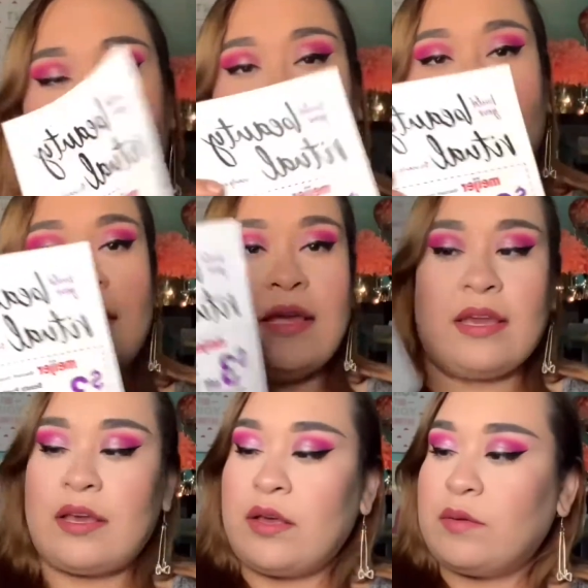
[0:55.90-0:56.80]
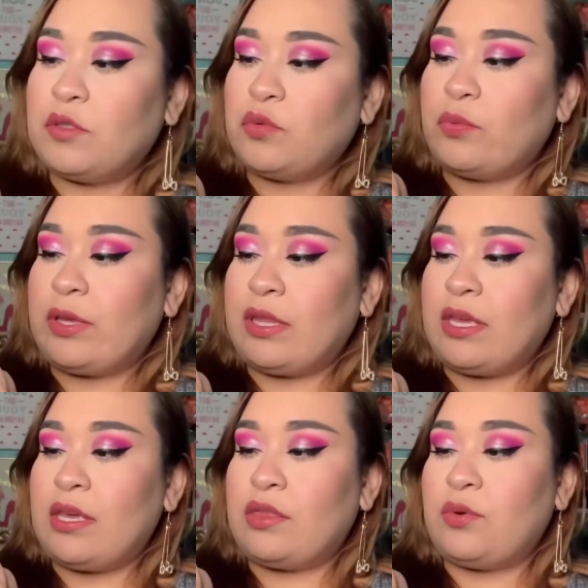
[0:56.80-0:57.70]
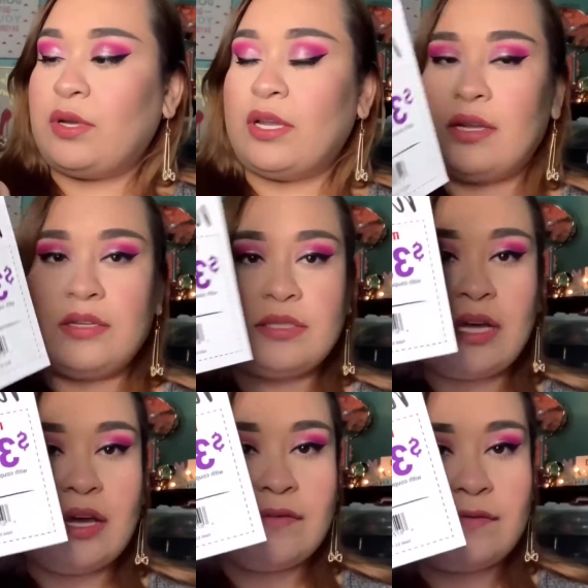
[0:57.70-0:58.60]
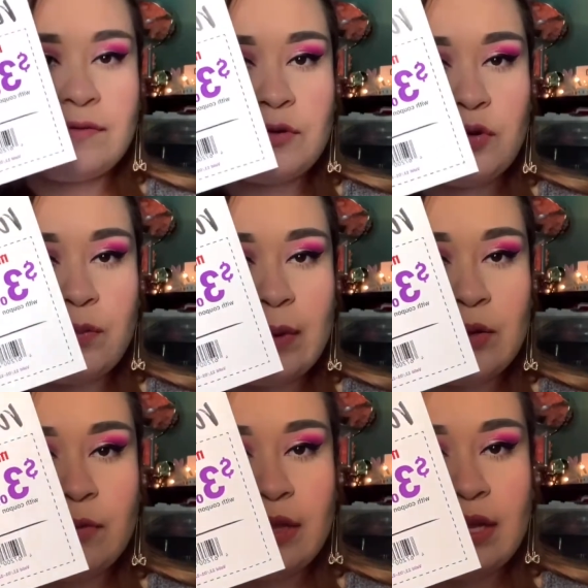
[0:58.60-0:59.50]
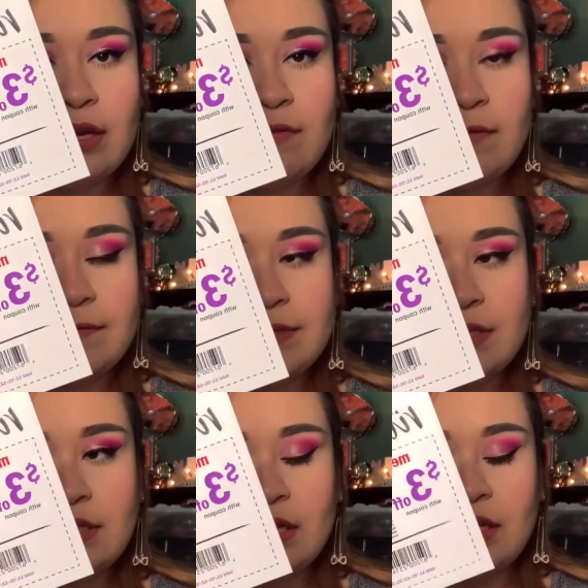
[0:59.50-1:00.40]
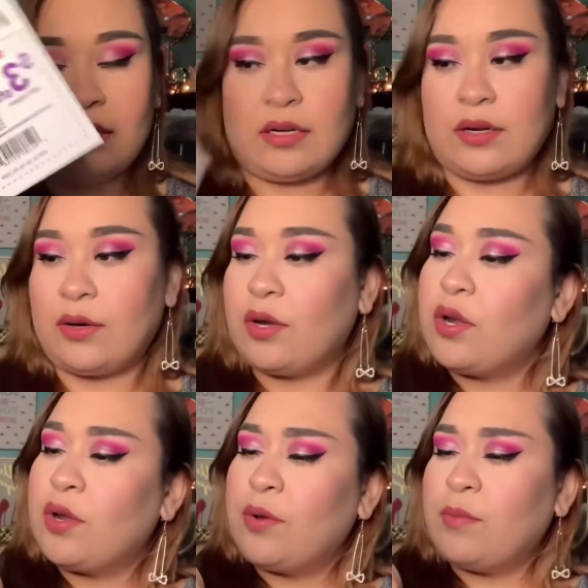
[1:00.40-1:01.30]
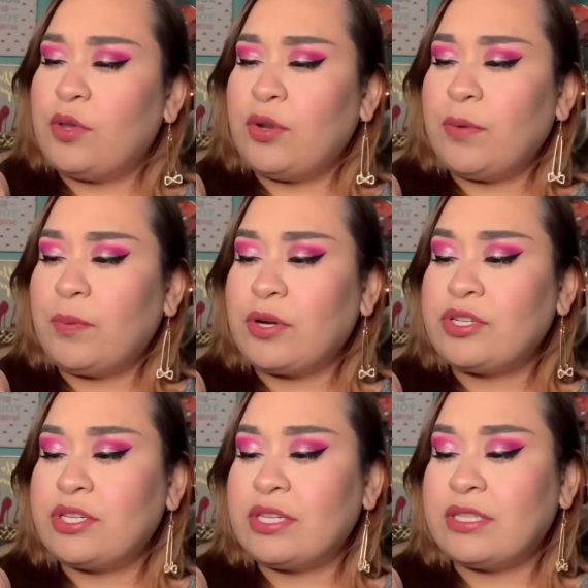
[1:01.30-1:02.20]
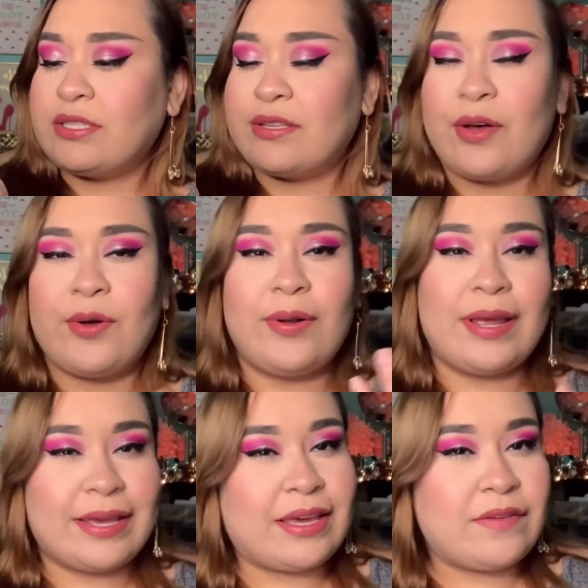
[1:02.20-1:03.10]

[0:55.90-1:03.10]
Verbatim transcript: then it comes with a $3 off coupon with any $15 beauty purchase so like if